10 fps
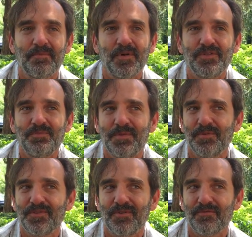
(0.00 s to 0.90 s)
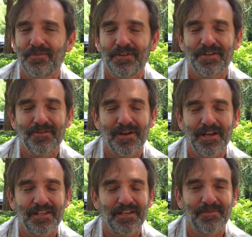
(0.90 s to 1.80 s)
most people don't really know
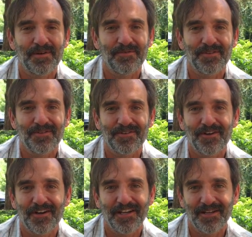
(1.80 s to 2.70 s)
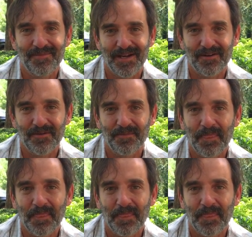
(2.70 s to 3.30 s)
anything about what they're talking about.